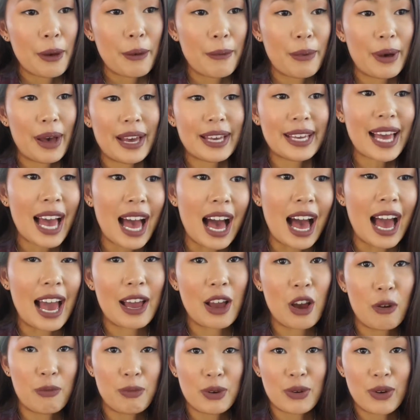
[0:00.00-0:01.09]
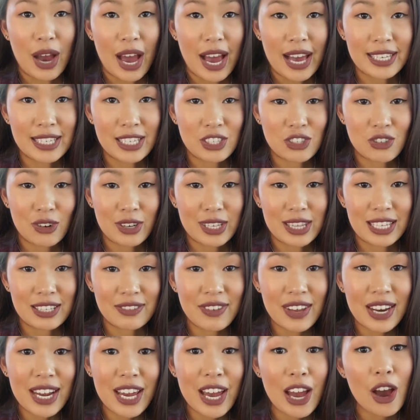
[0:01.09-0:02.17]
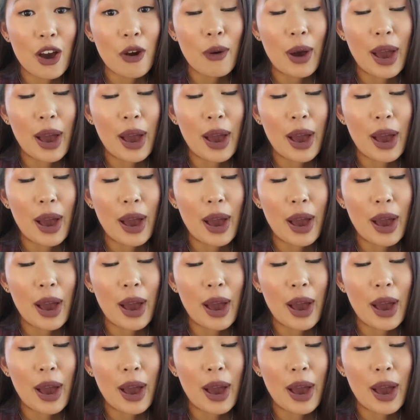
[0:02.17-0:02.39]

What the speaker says: But yeah, I hope you guys enjoyed this video.